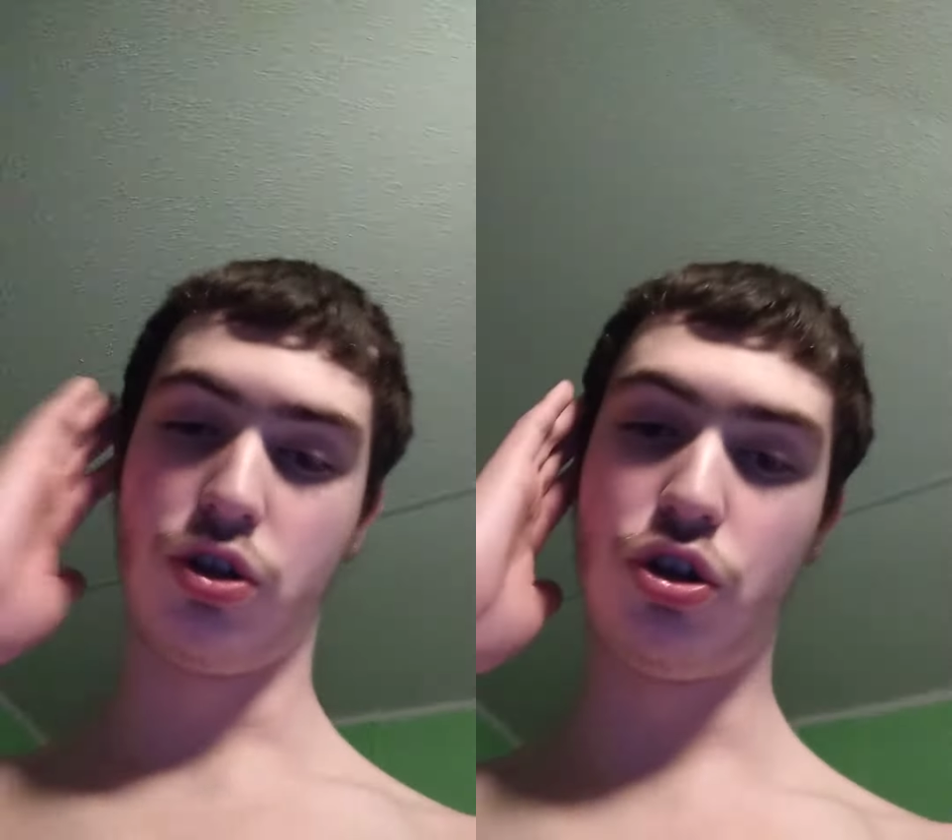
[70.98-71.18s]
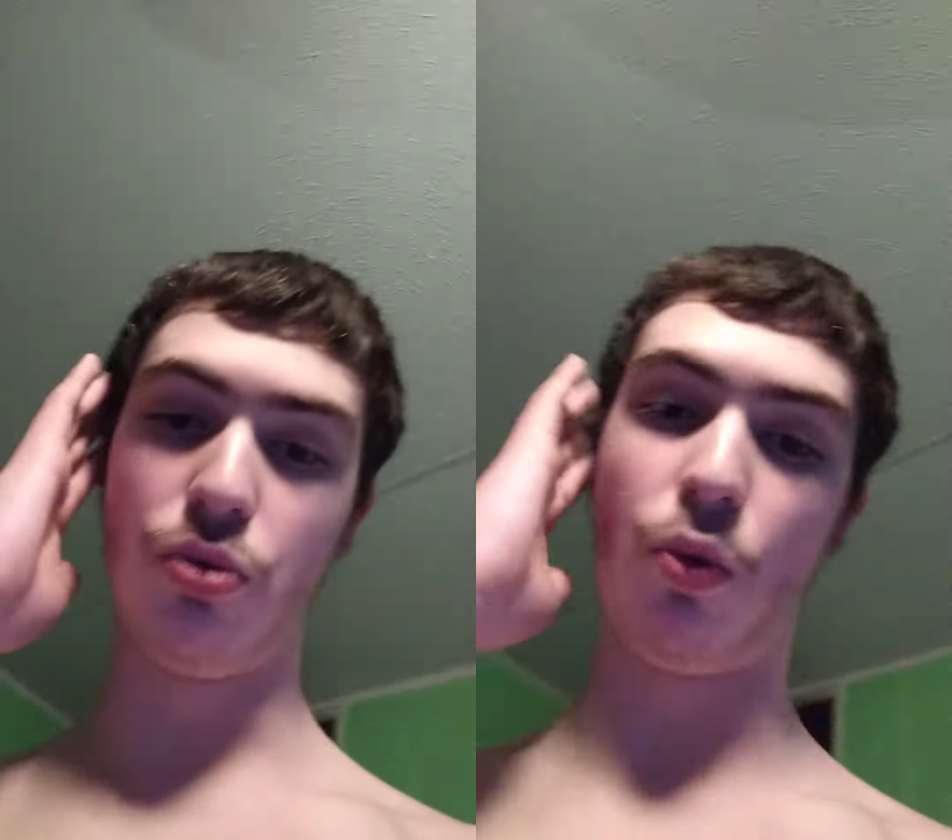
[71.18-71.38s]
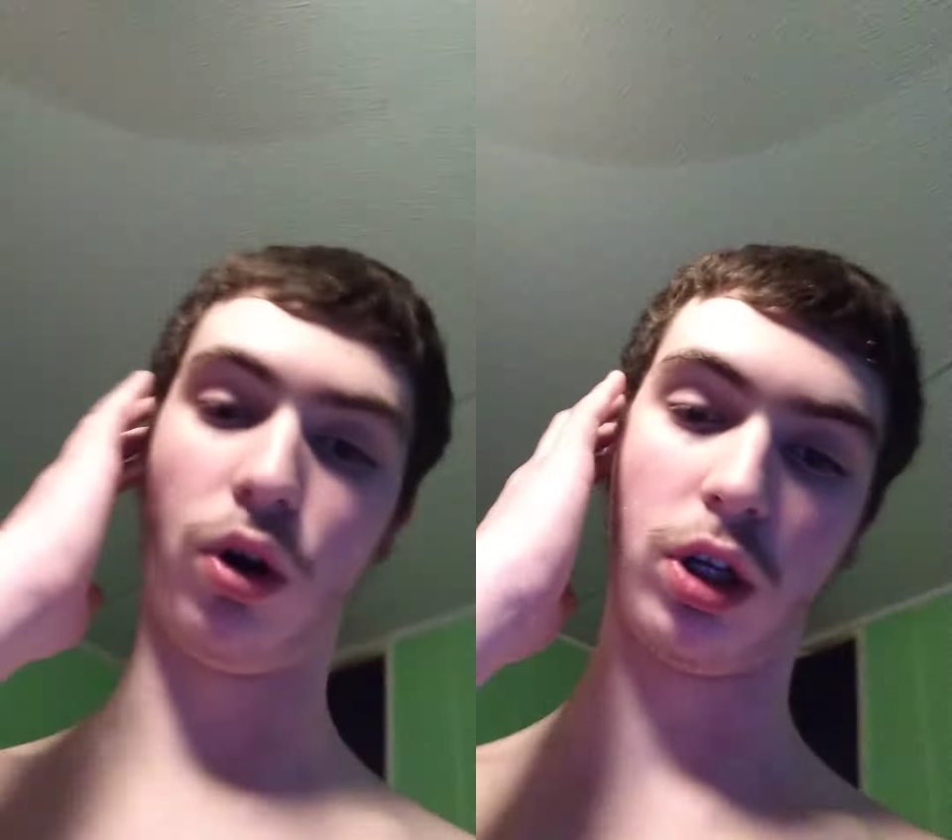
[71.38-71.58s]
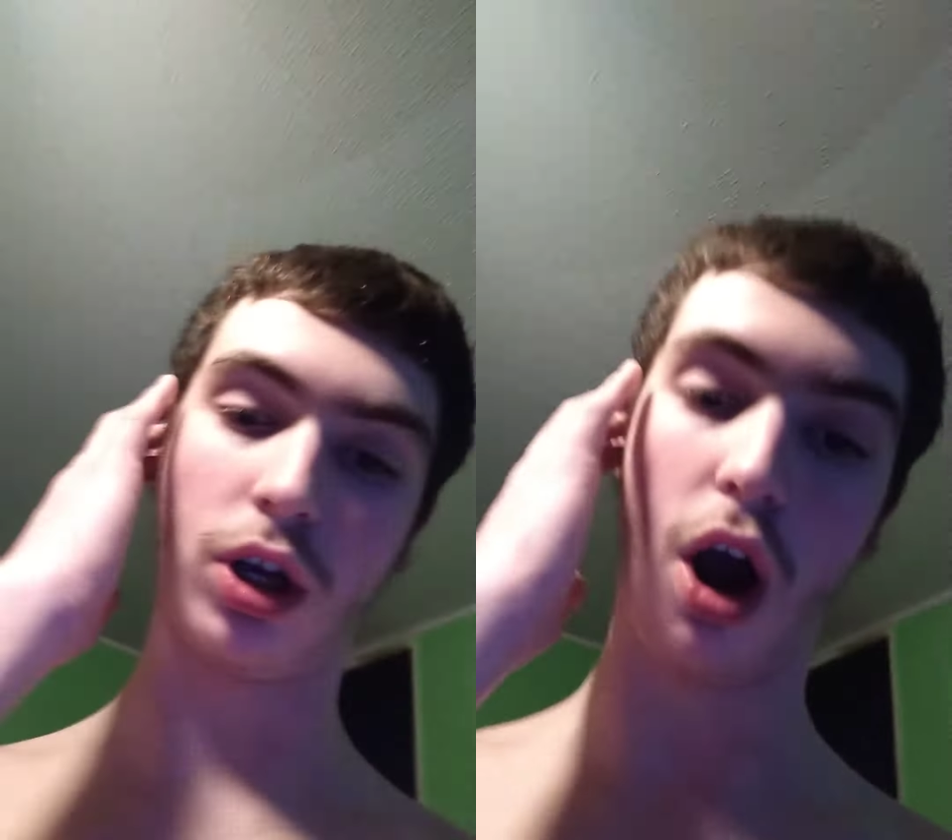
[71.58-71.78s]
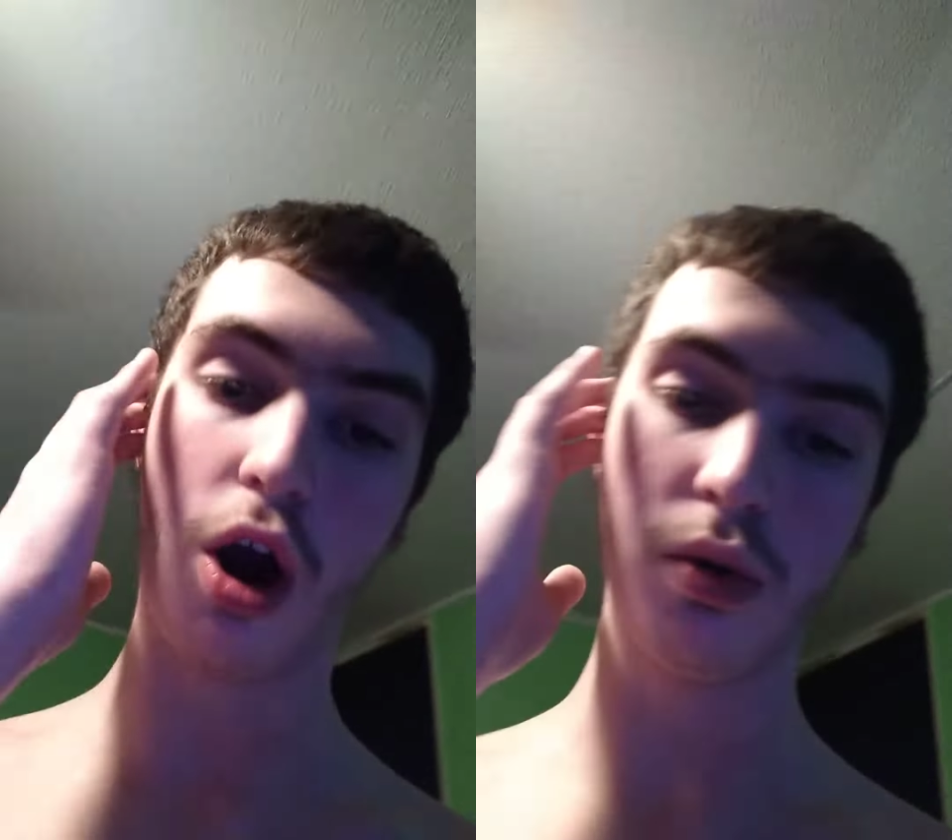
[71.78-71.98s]
two more to
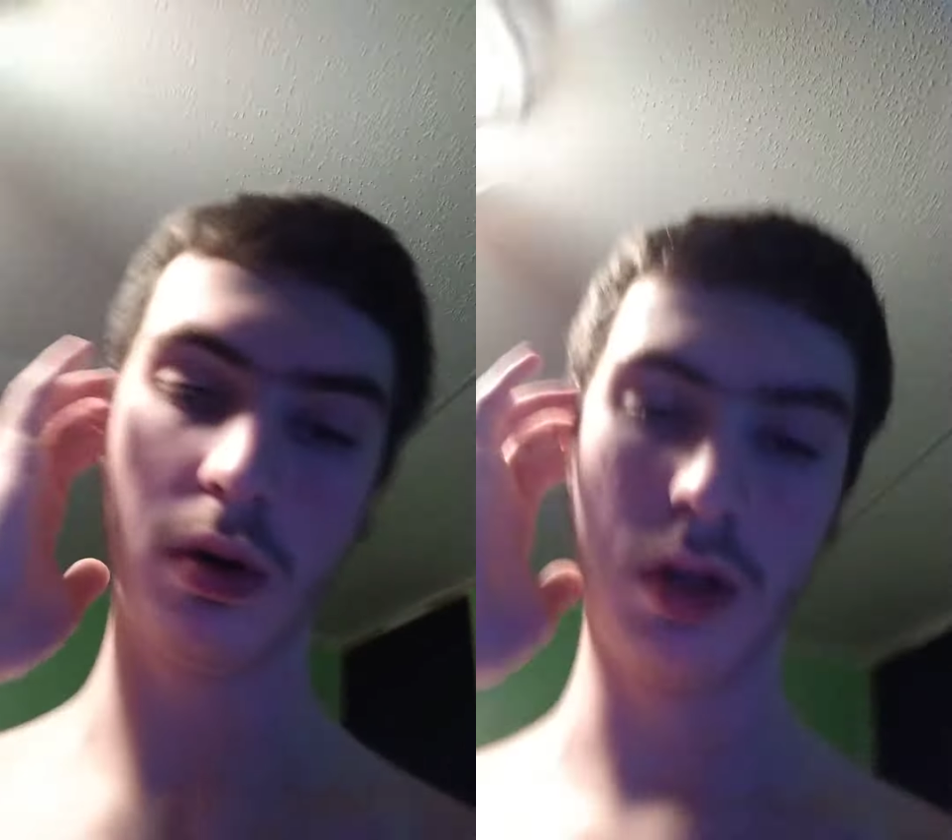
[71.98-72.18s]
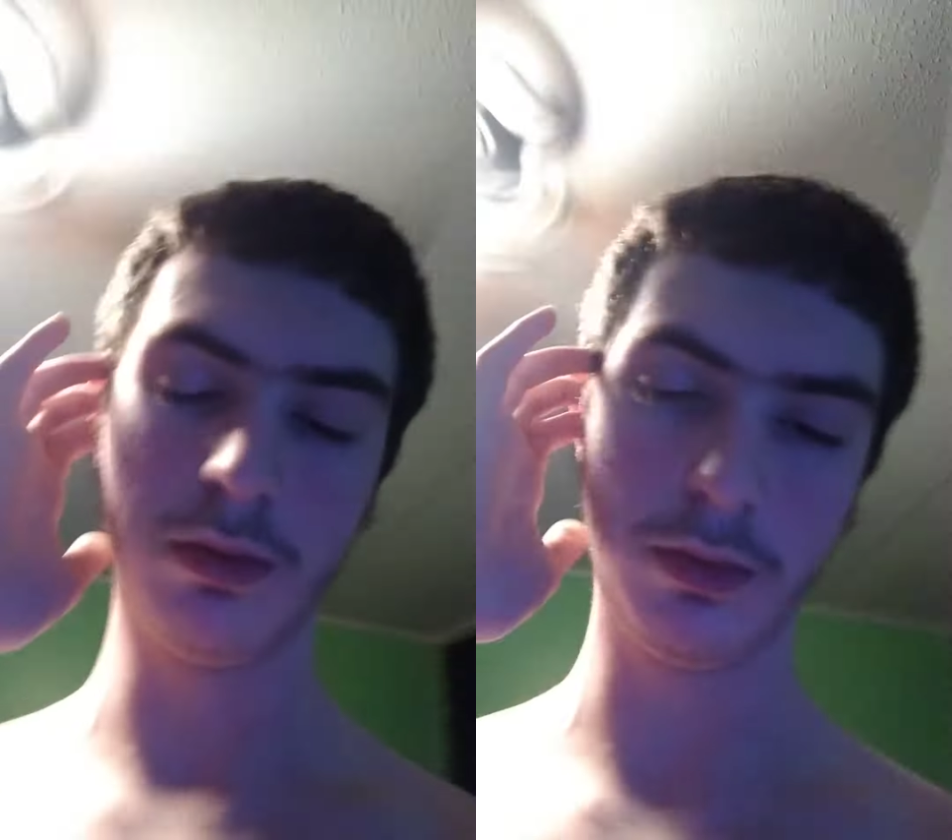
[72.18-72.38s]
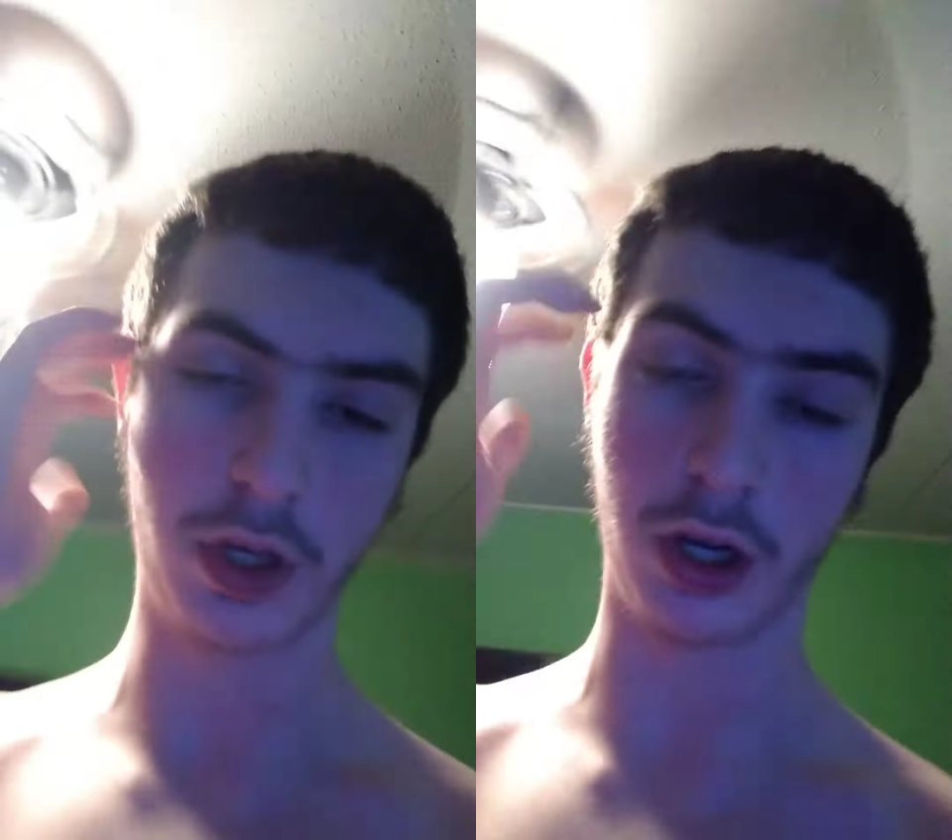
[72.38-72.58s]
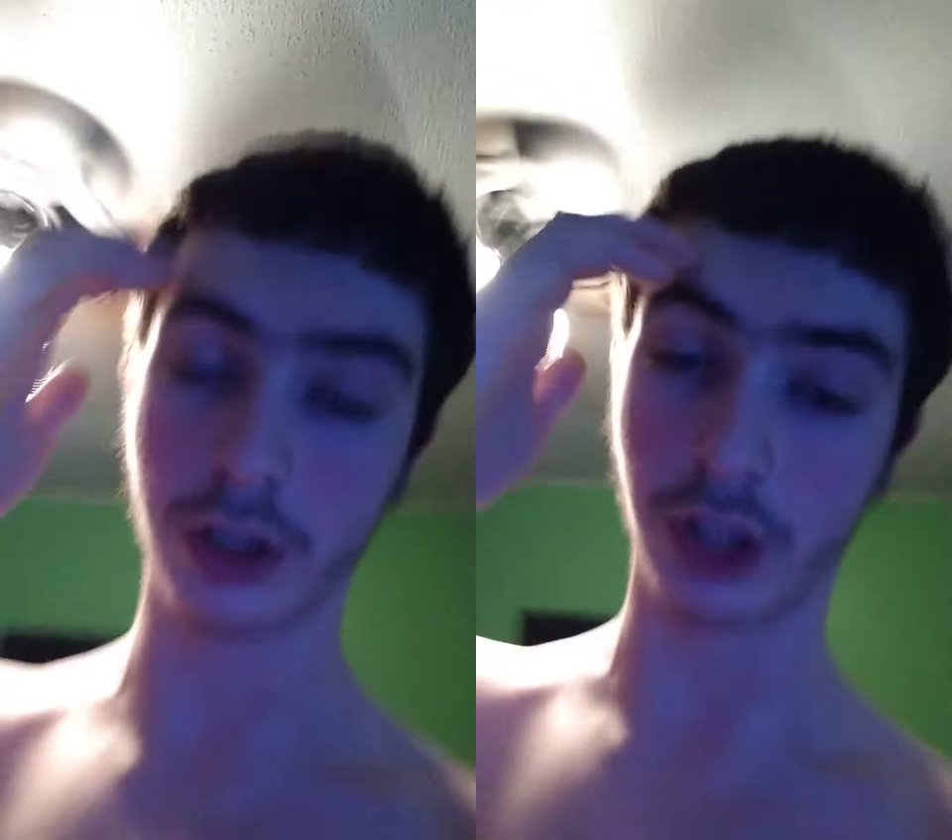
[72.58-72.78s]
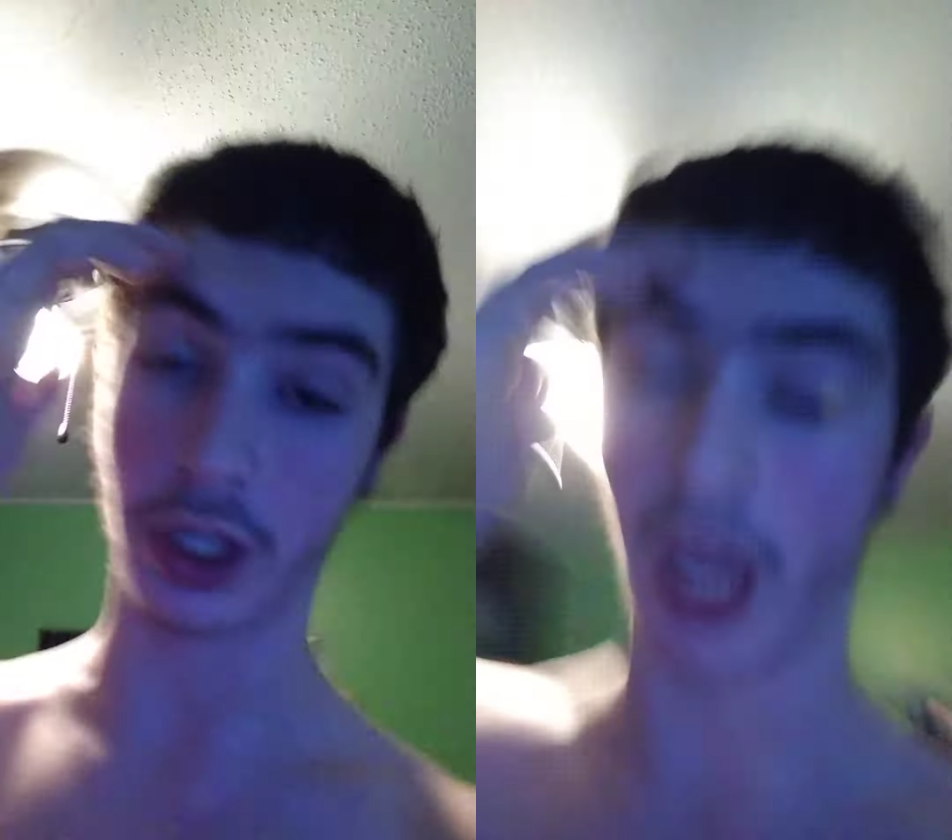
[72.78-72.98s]
go because I